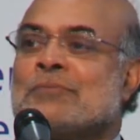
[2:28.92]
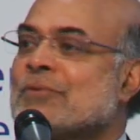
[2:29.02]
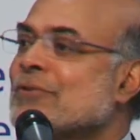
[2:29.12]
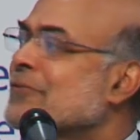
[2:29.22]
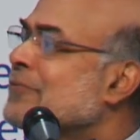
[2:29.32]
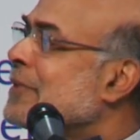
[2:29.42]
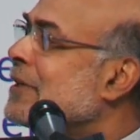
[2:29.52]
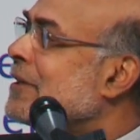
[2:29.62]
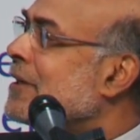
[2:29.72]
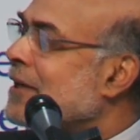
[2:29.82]

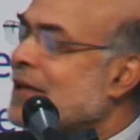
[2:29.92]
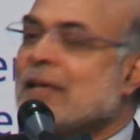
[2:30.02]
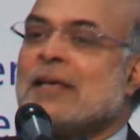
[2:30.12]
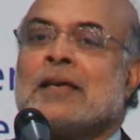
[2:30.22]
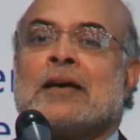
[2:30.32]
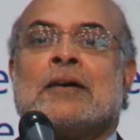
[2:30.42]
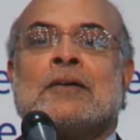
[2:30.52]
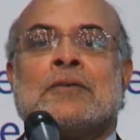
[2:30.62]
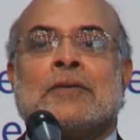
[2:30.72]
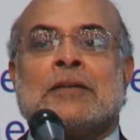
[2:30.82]
improvement,
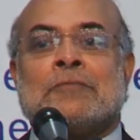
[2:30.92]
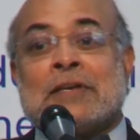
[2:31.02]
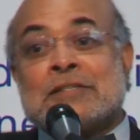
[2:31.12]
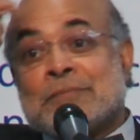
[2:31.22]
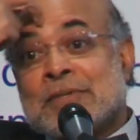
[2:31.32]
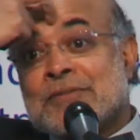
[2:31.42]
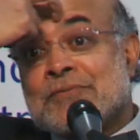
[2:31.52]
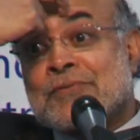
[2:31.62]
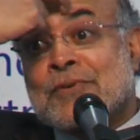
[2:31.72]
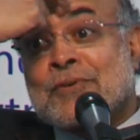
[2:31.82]
uh, investments
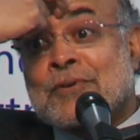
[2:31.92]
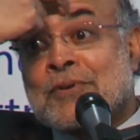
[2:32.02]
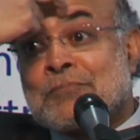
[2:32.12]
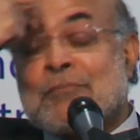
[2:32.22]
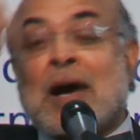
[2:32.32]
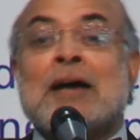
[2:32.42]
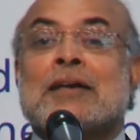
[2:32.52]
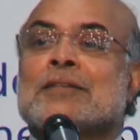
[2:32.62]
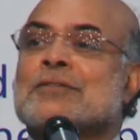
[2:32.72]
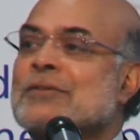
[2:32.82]
for
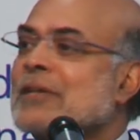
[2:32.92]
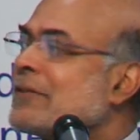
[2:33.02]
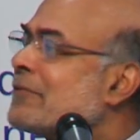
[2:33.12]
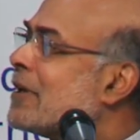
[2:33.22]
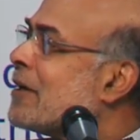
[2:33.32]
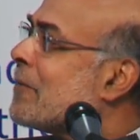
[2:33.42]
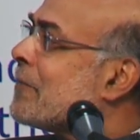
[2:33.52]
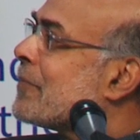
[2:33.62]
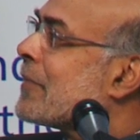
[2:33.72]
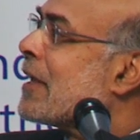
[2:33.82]
markets to develop,
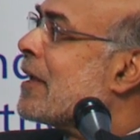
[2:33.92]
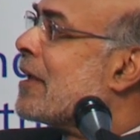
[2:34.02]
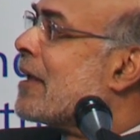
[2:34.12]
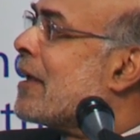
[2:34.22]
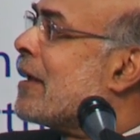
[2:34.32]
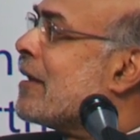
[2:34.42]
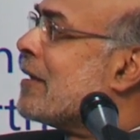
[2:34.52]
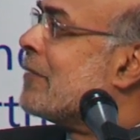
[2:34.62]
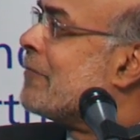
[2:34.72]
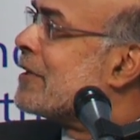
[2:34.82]

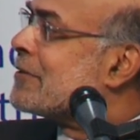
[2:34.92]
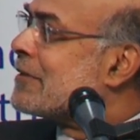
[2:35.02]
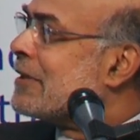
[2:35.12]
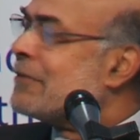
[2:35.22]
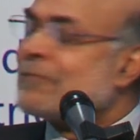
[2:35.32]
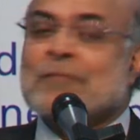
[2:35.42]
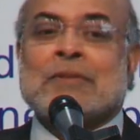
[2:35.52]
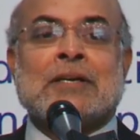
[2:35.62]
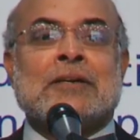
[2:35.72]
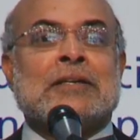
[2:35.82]
and invest in
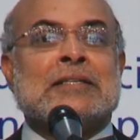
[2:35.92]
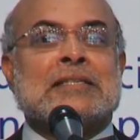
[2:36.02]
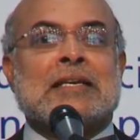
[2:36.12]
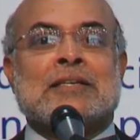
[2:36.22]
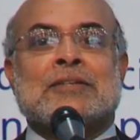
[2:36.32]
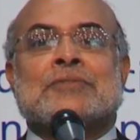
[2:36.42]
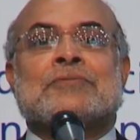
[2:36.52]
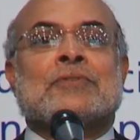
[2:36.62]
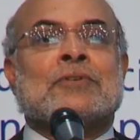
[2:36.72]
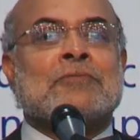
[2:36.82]
uh, incentives
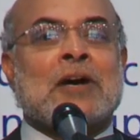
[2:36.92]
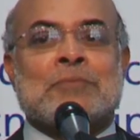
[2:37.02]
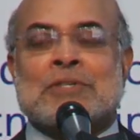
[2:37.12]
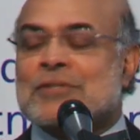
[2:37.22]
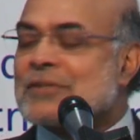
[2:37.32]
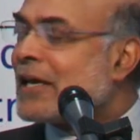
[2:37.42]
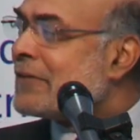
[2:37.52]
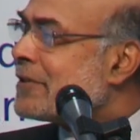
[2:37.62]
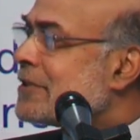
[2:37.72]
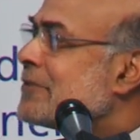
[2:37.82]
for farmers to
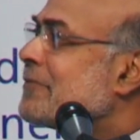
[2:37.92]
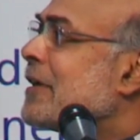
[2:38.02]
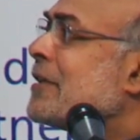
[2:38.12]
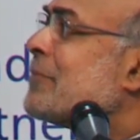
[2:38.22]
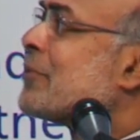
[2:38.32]
diversify their